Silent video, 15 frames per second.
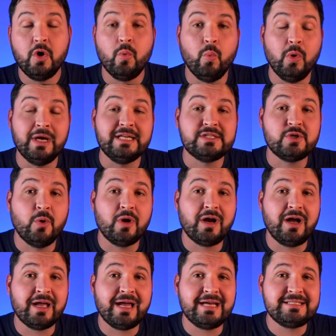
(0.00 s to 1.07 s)
What is going
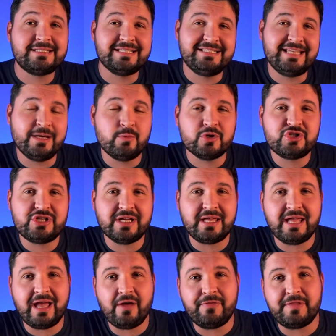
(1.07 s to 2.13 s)
on, guys? Today we're
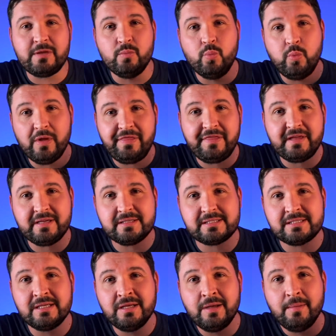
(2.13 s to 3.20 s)
checking out the
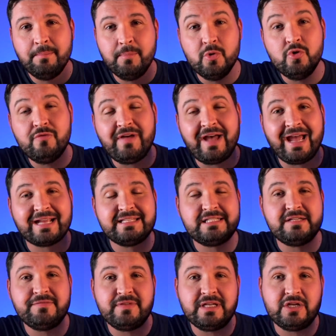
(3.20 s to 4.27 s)
Withings Move
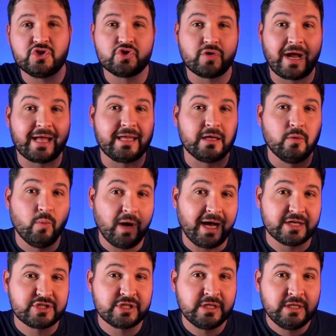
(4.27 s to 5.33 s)
activity tracking
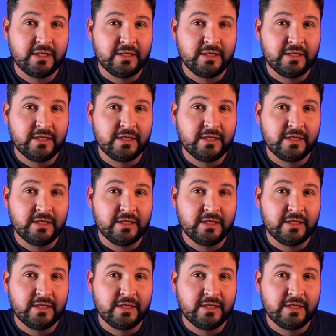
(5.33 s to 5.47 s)
watch.